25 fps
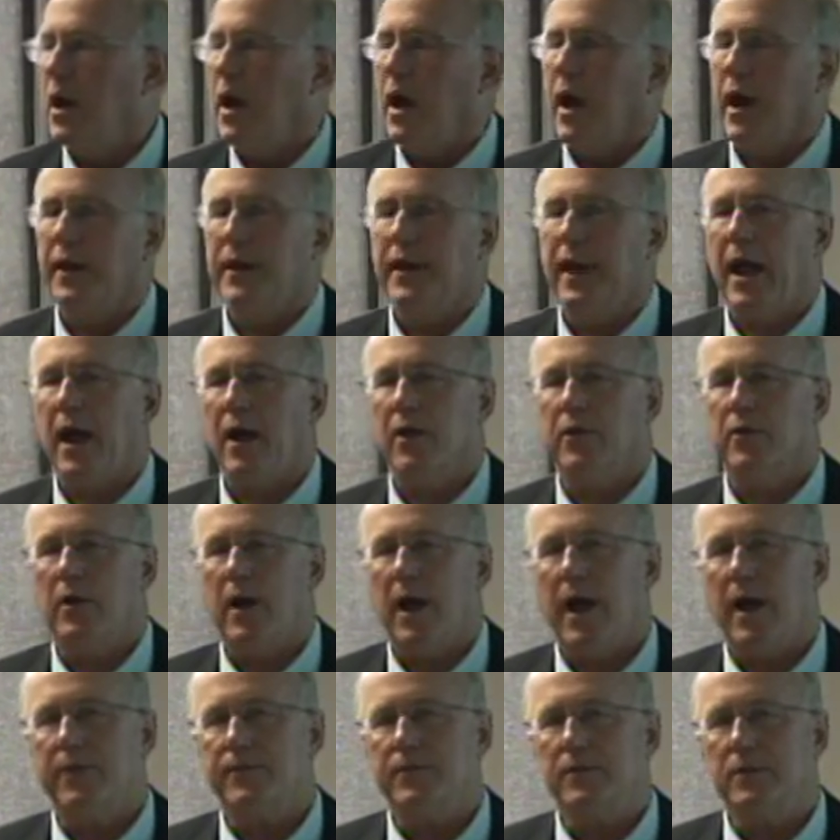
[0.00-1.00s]
And now they're
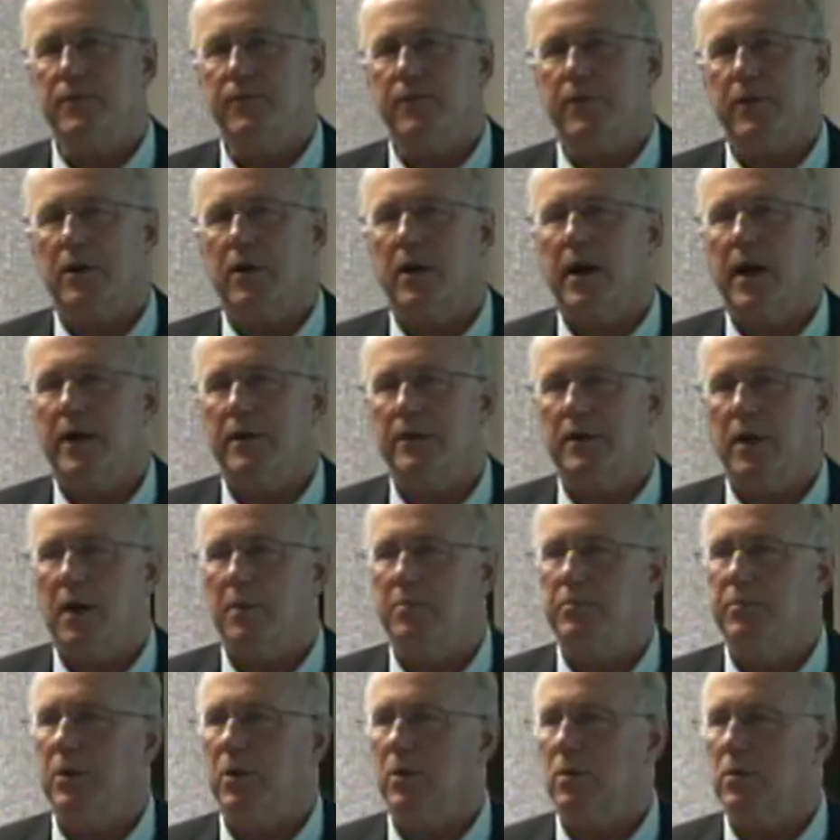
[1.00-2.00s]
having to figure out a
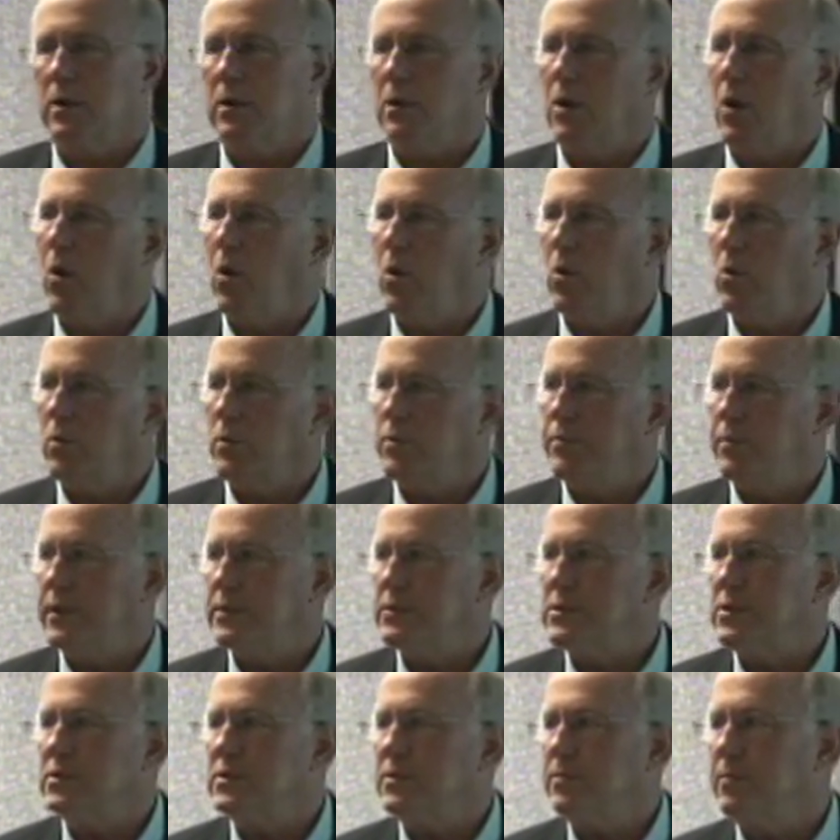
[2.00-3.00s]
build and hold
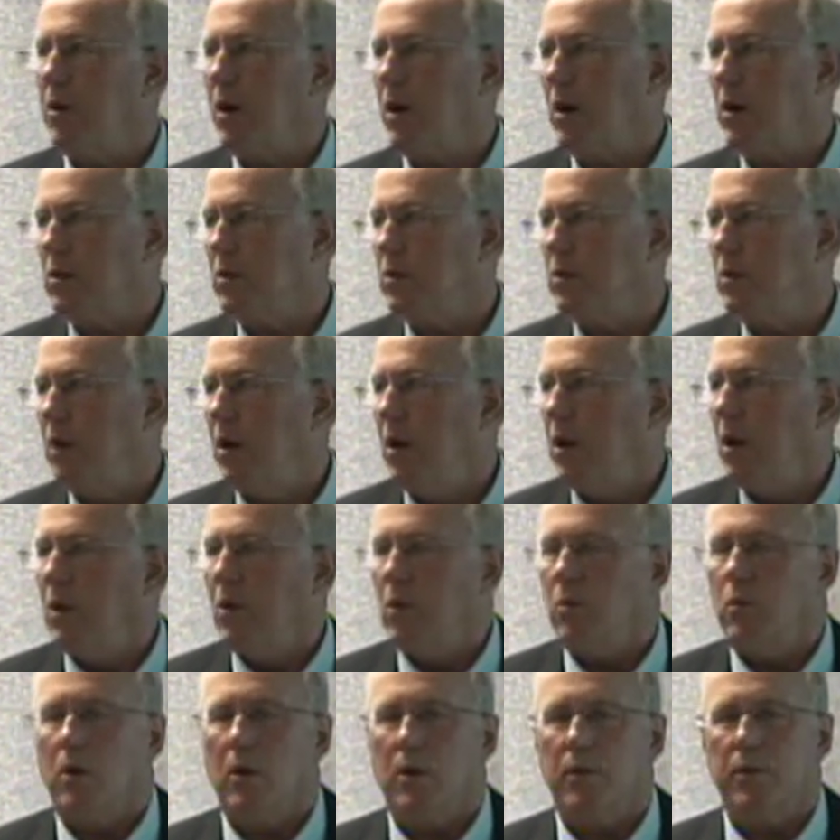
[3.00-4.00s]
business model
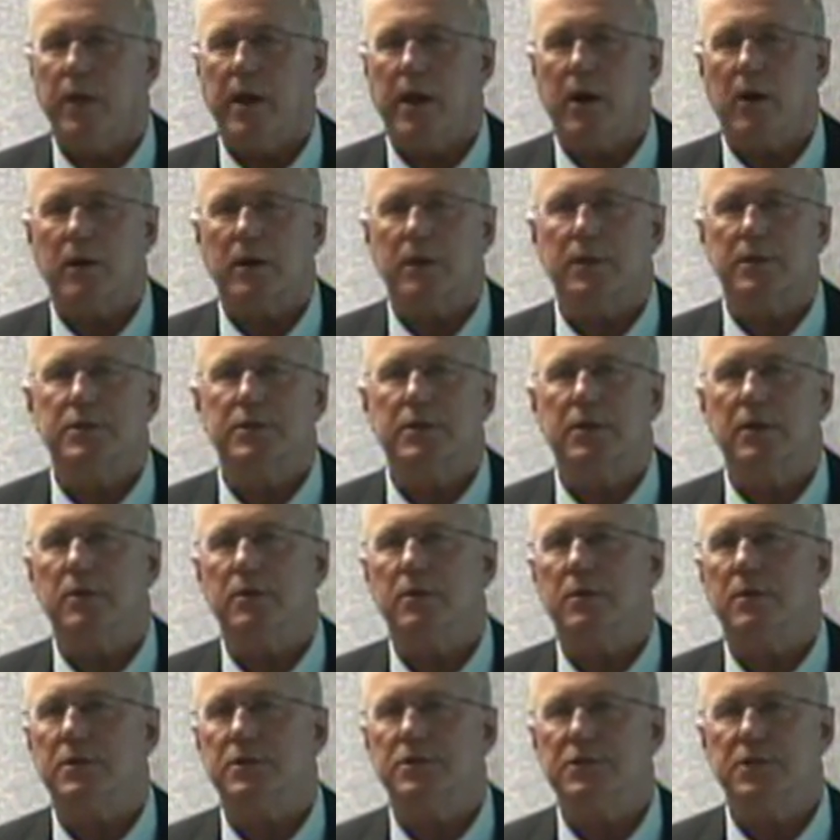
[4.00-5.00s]
where they are
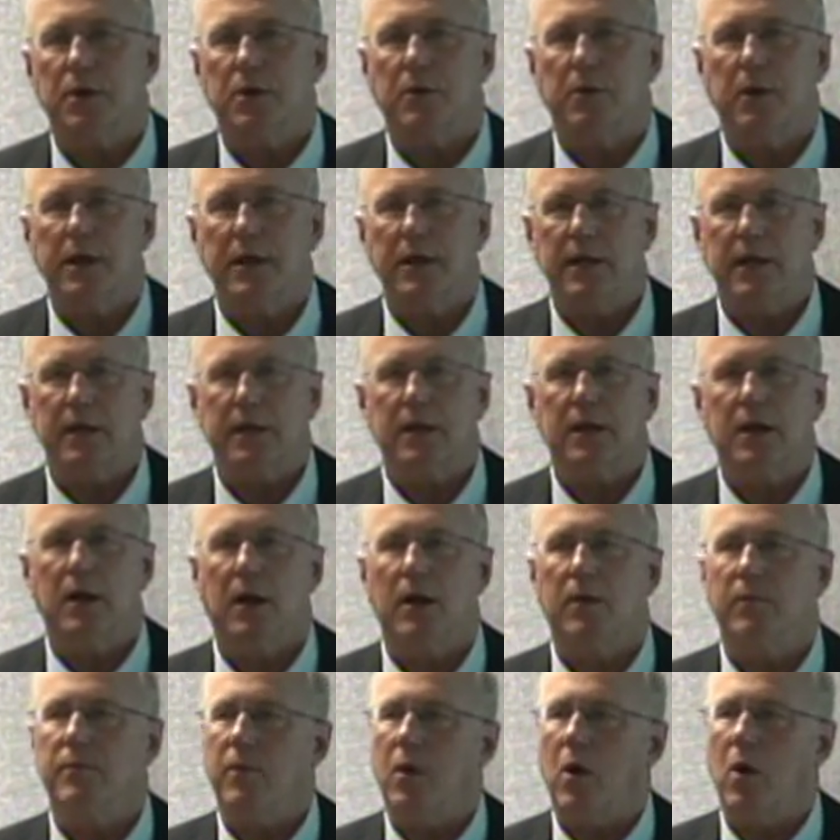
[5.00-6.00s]
continuing to generate
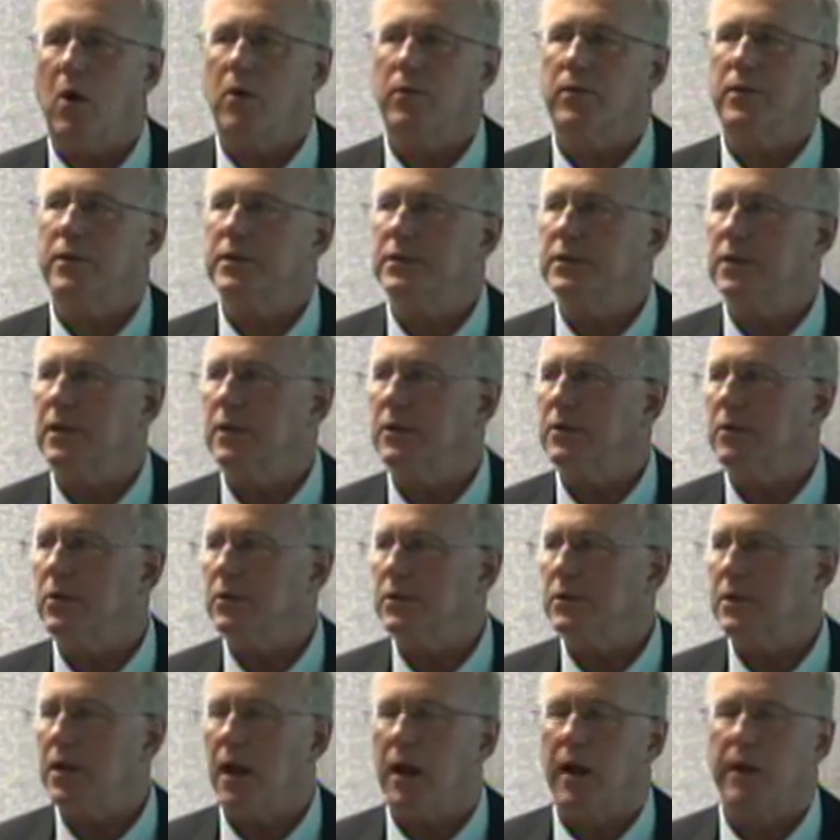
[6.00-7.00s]
income over the
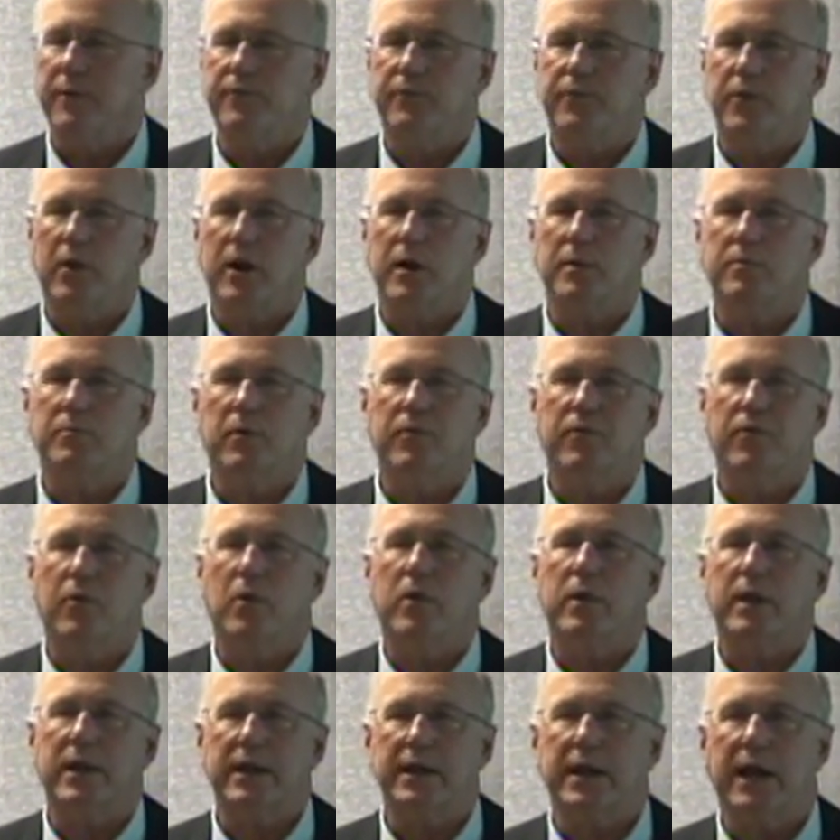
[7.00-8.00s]
10-year time frame
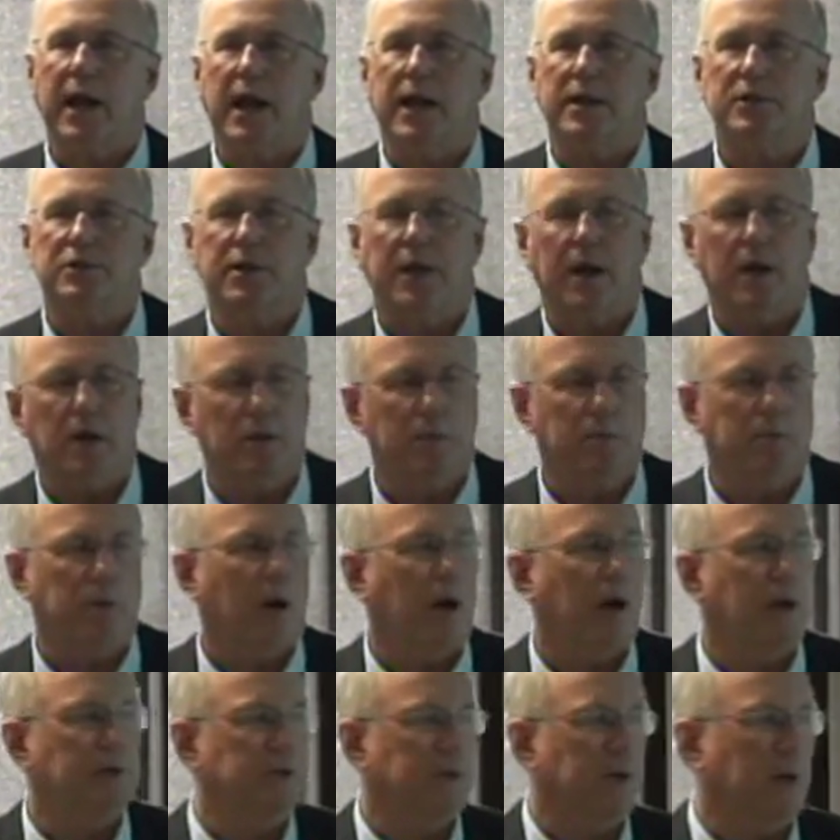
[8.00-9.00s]
before they cash out of the
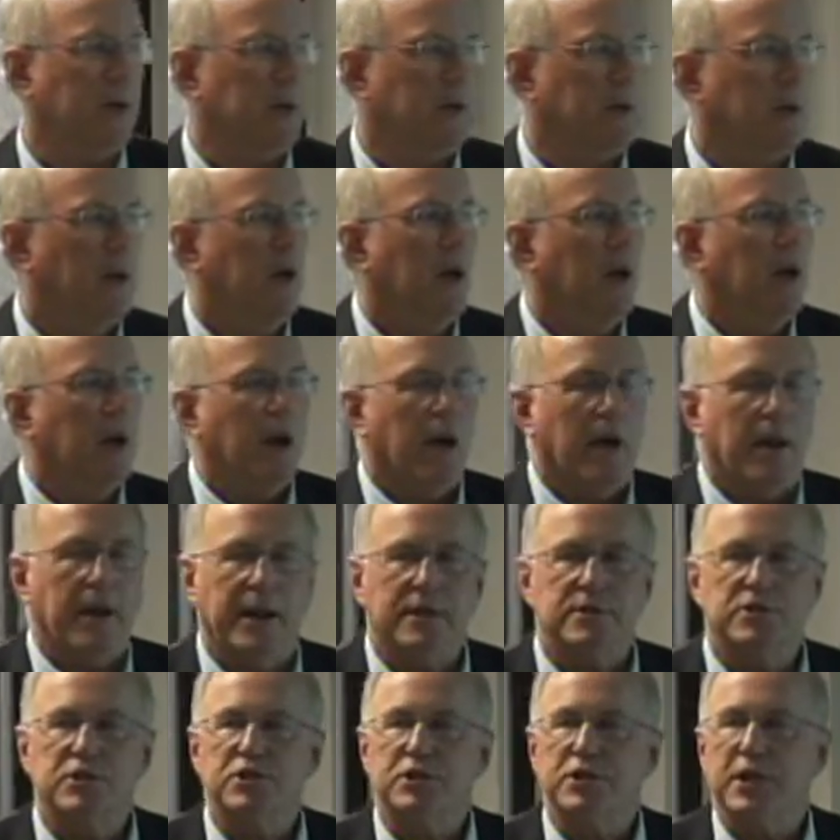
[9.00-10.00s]
project. And
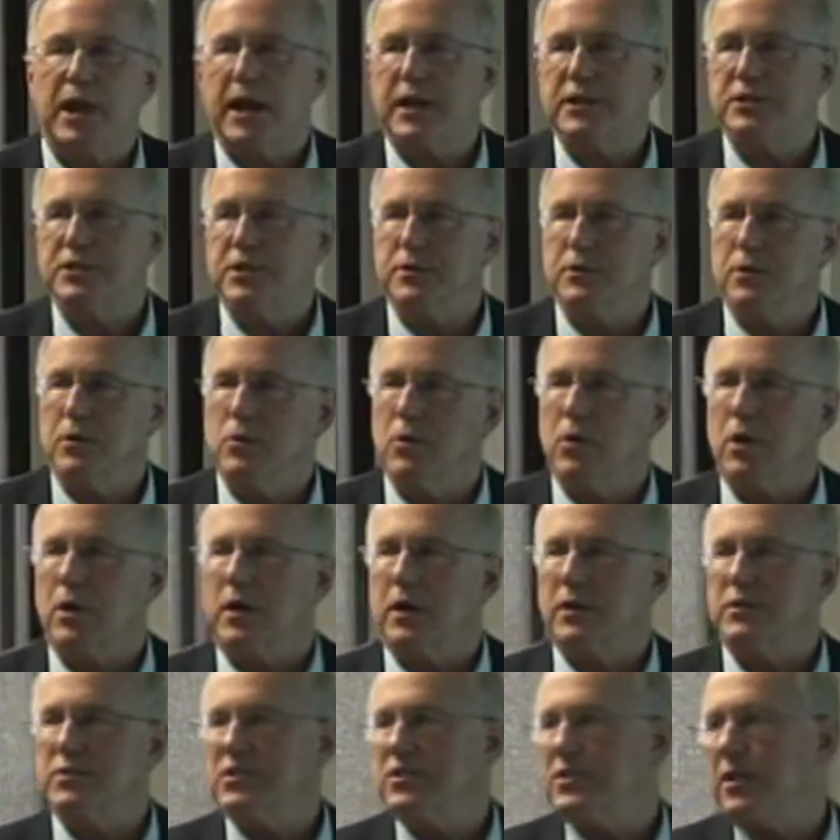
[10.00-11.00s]
that's changing the
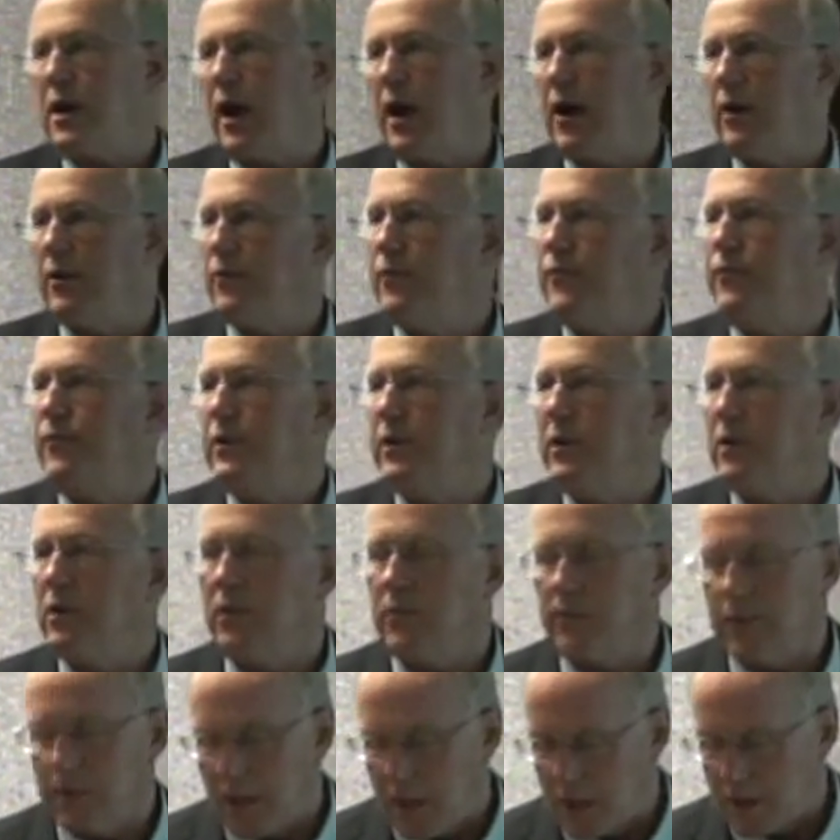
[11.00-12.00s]
look and style and feel
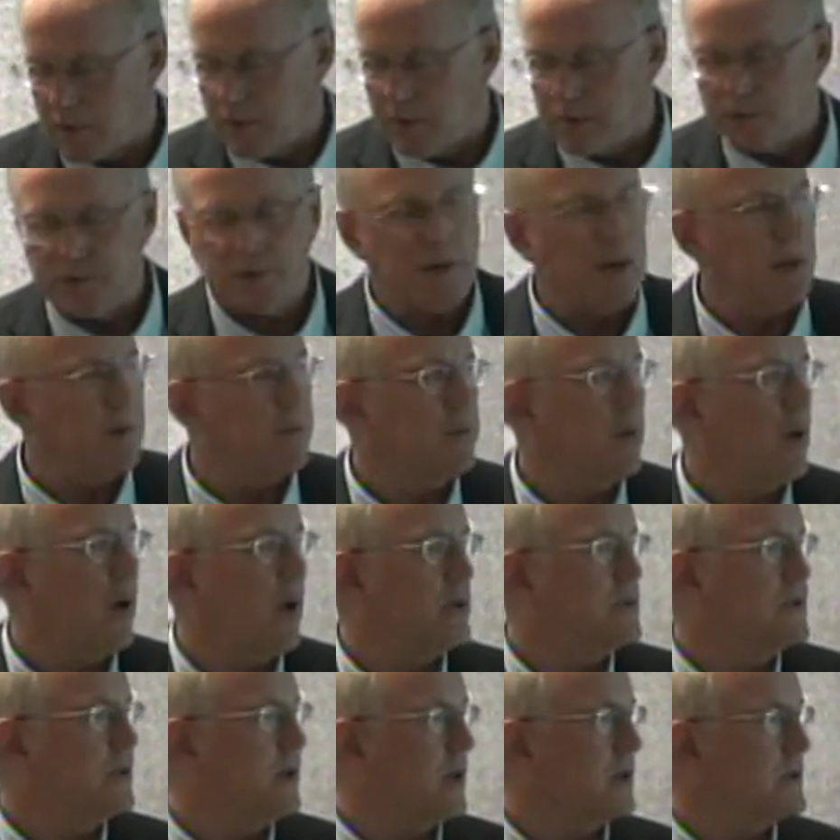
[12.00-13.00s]
of a lot of real estate
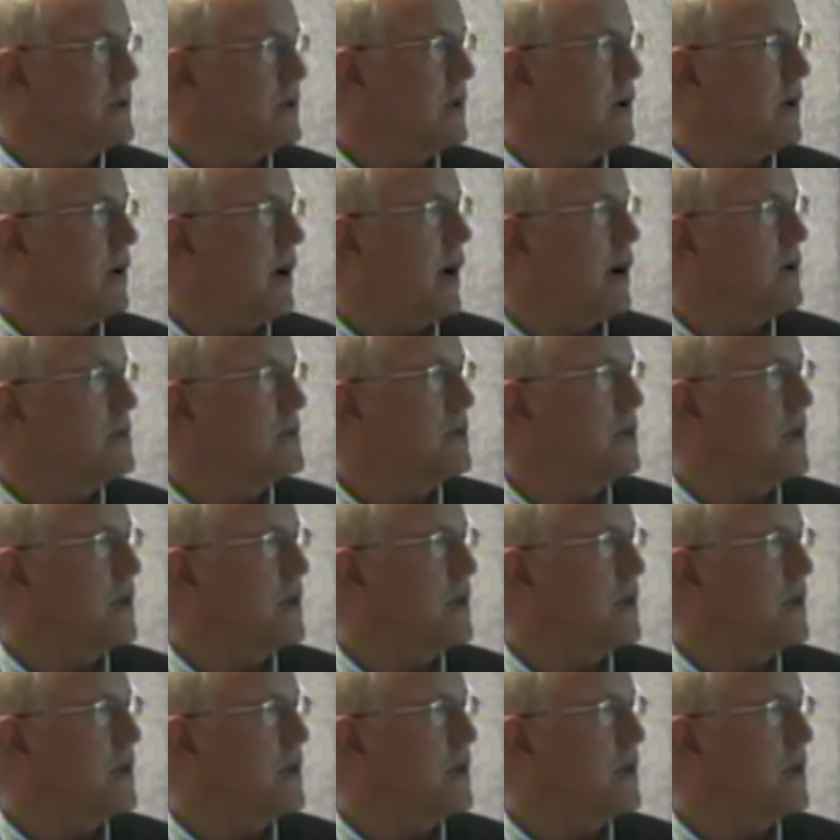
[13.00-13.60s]
projects that are out